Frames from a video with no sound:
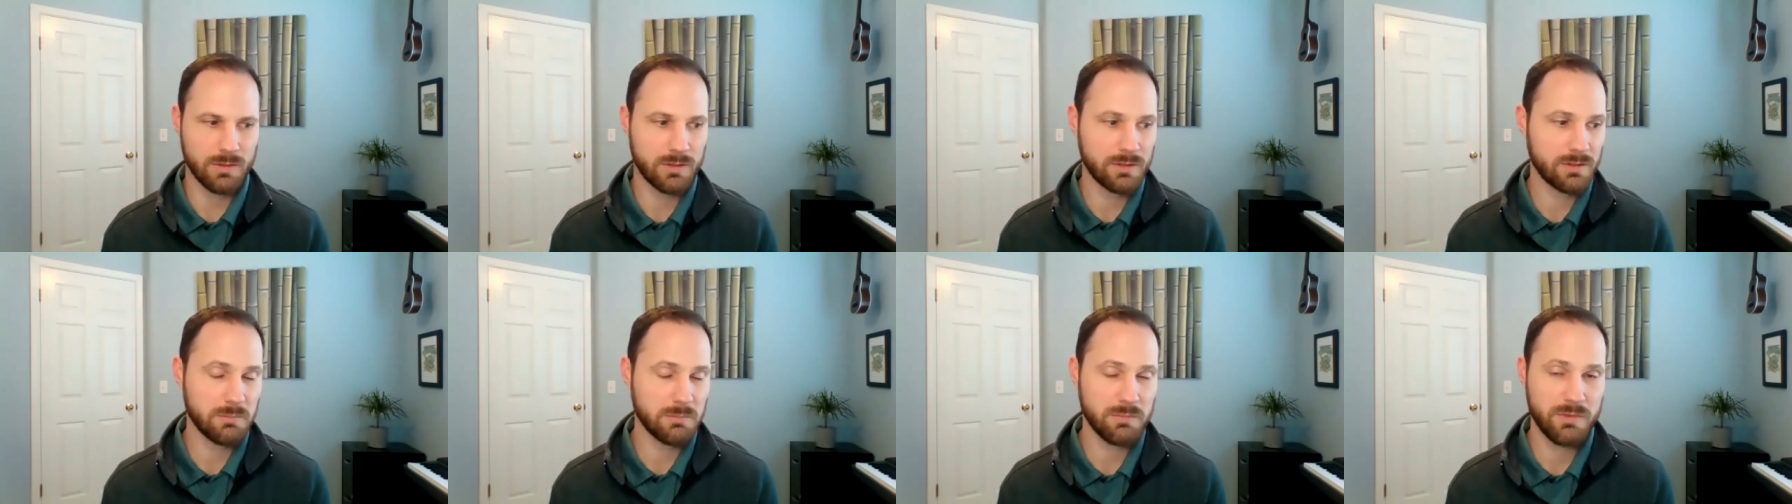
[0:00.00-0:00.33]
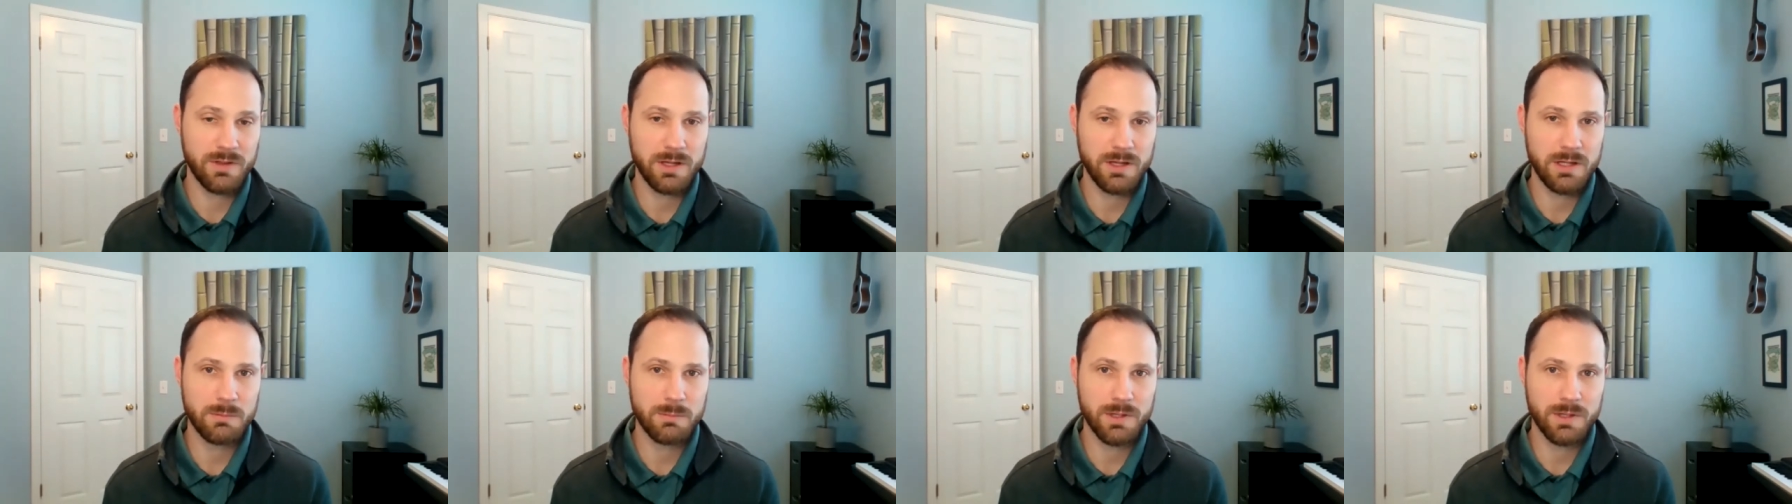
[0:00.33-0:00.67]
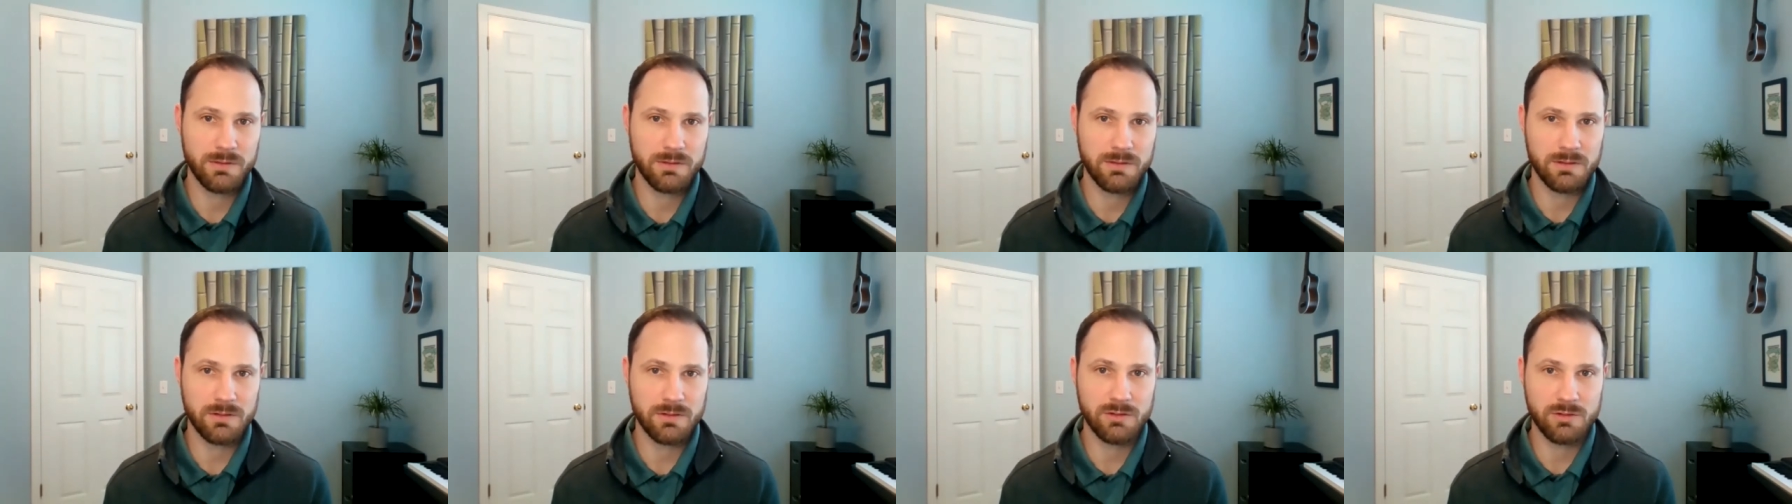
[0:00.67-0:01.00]
Because I'm thinking
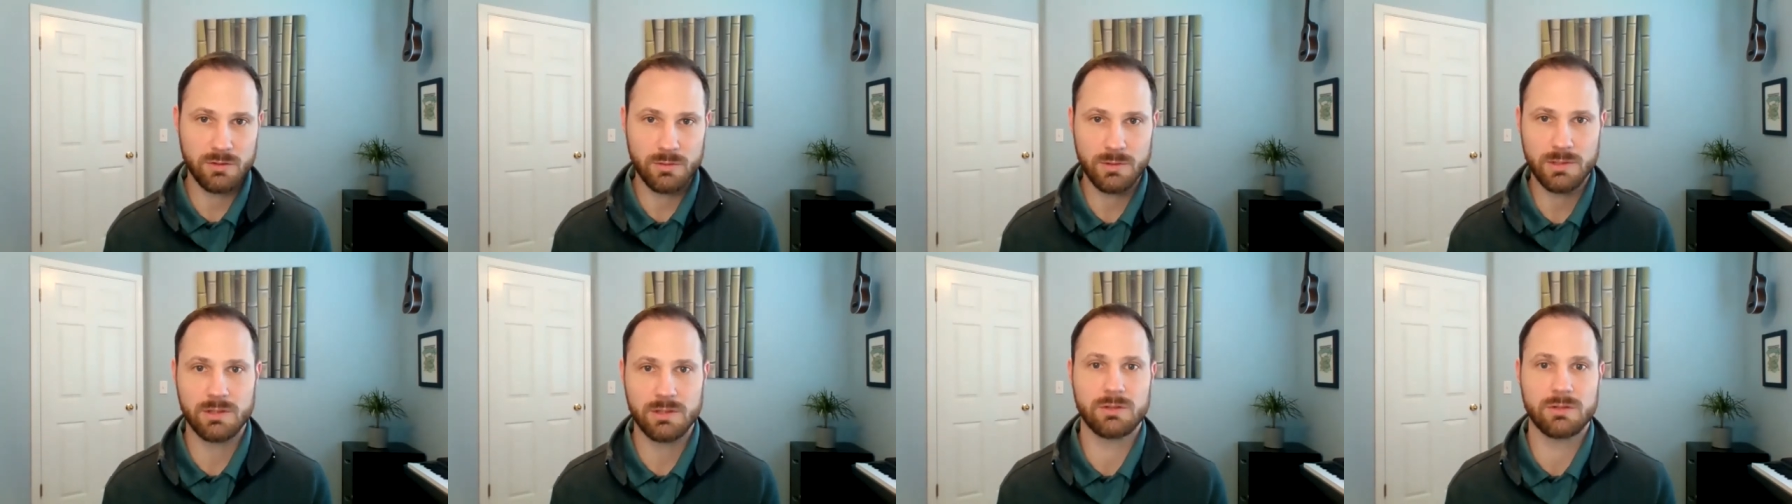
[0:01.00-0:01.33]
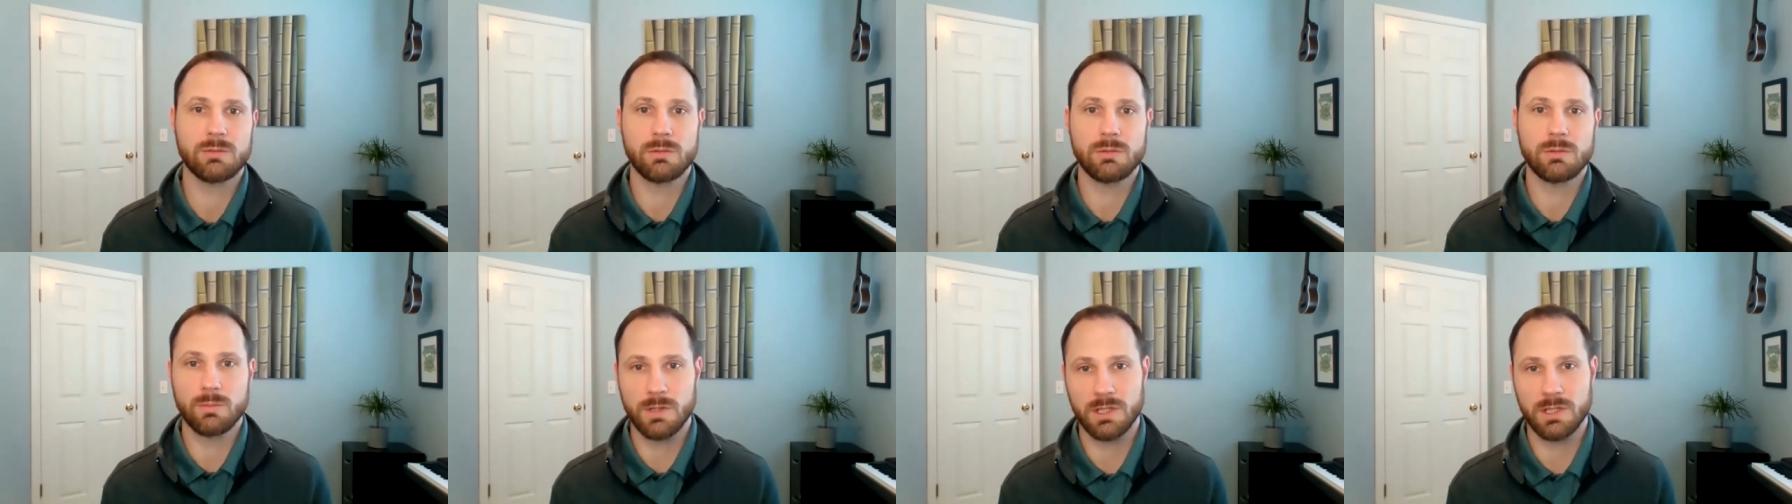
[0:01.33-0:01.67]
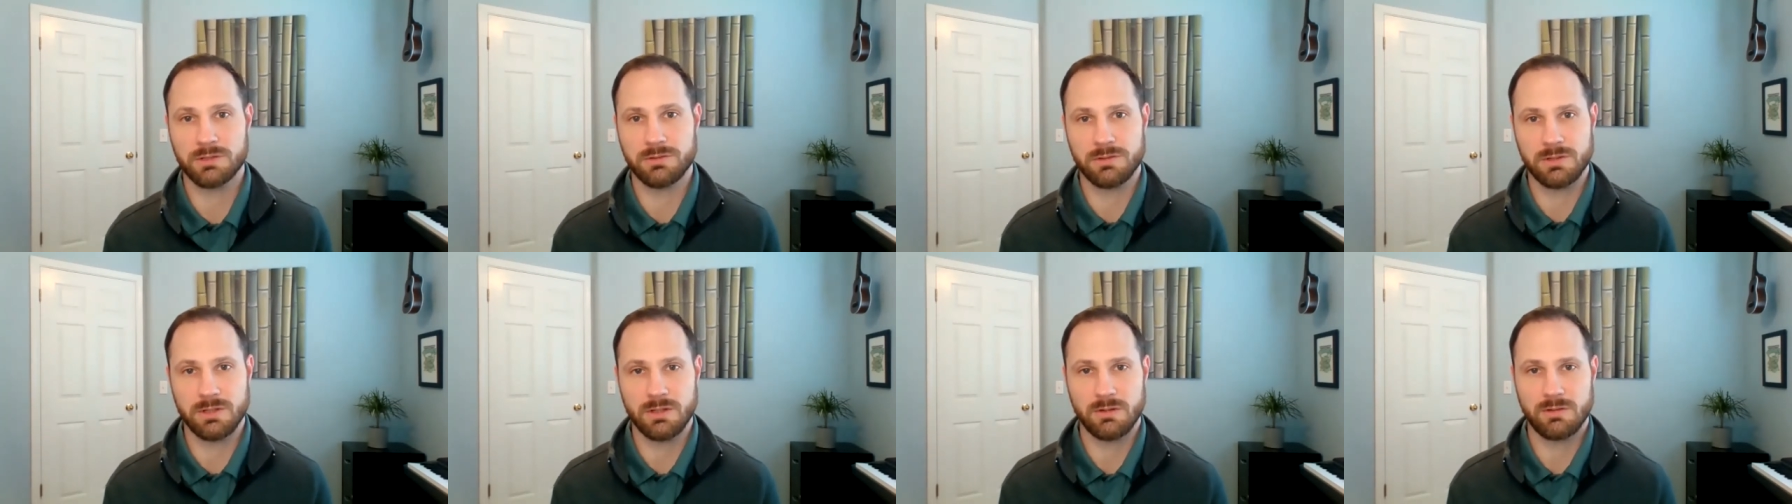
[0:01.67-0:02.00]
about the students who are
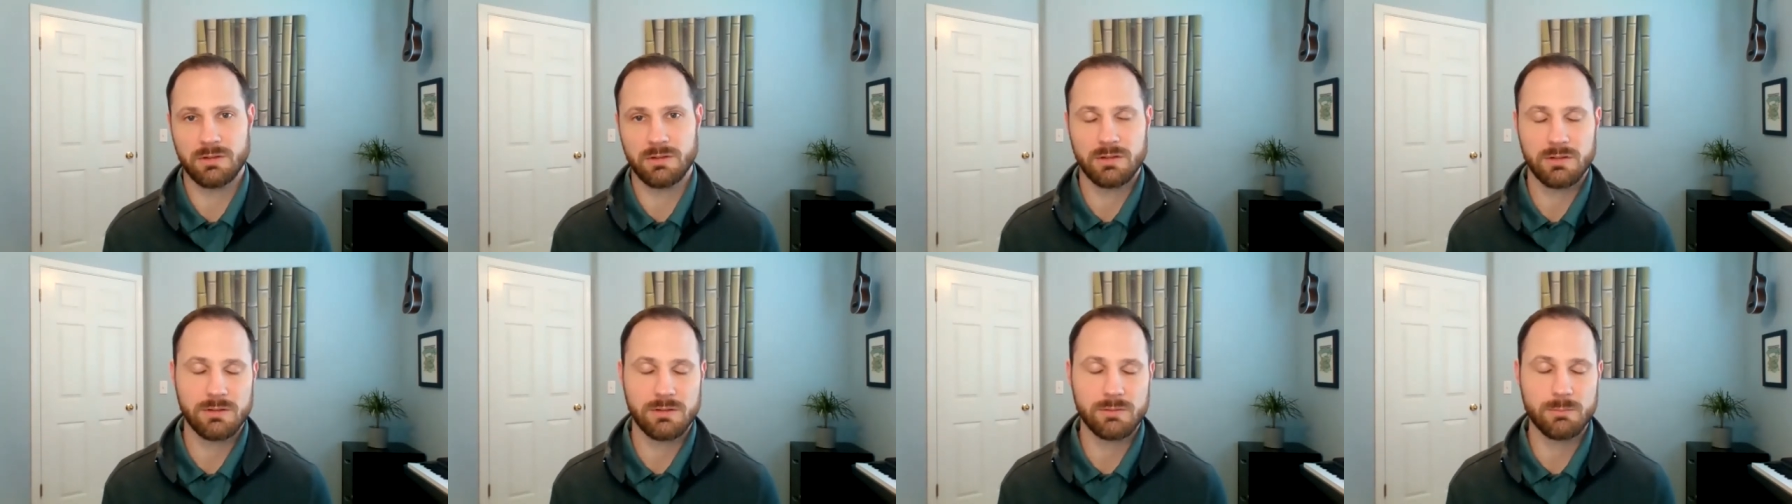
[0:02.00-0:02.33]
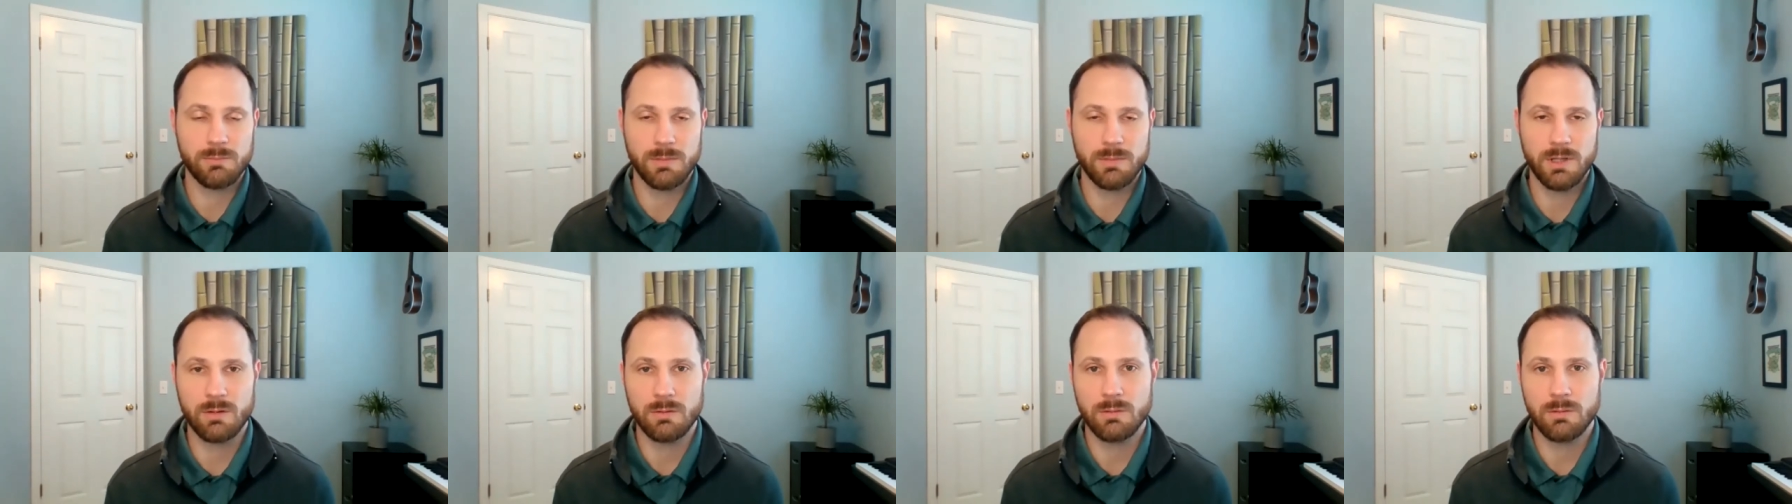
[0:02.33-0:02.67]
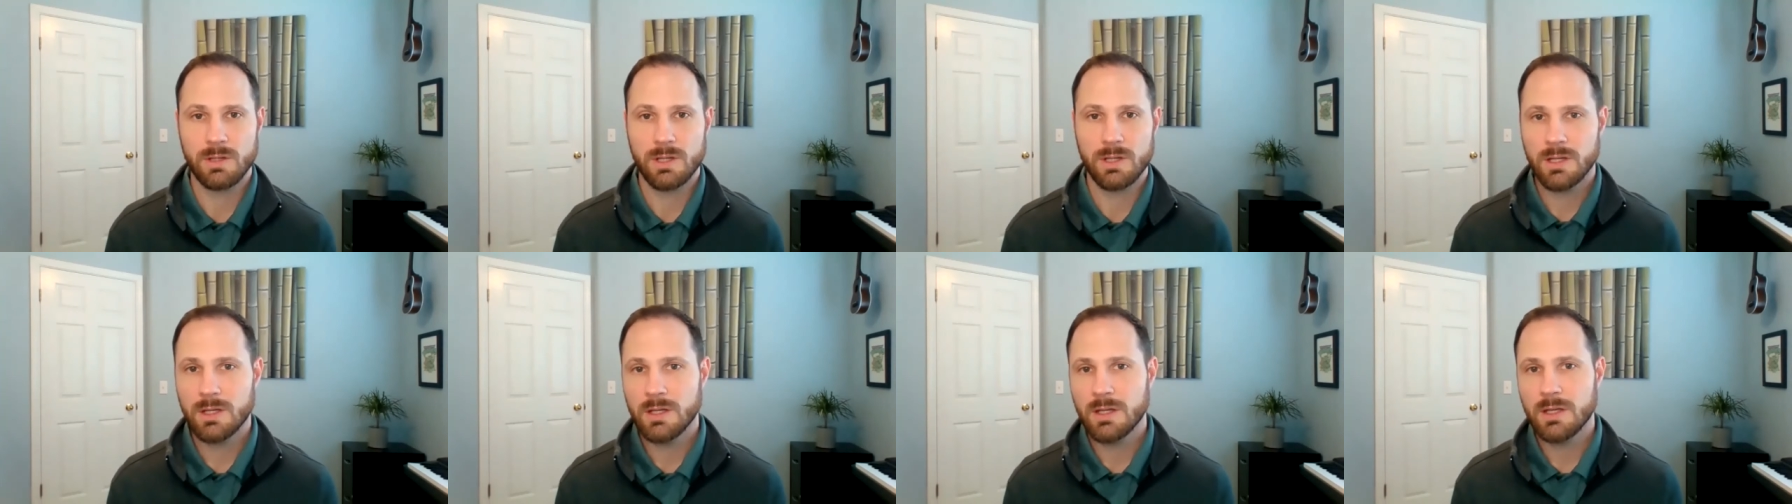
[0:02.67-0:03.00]
watching this. This is you know
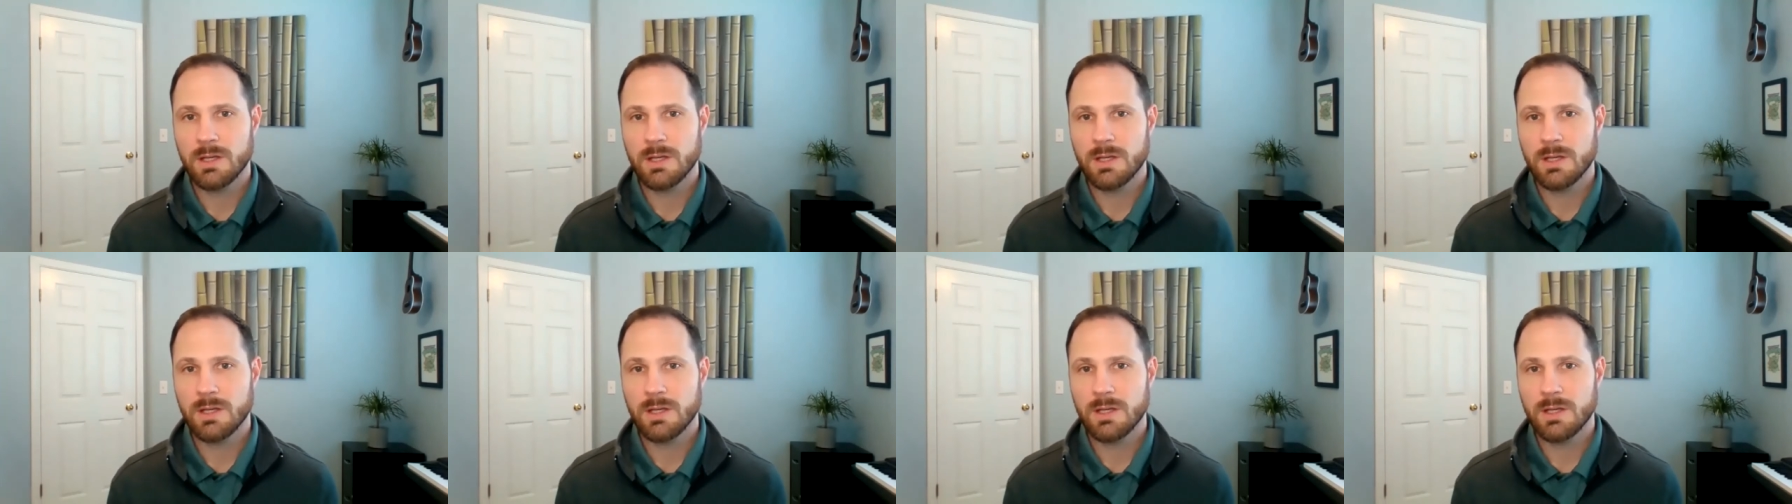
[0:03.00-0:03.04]
yeah.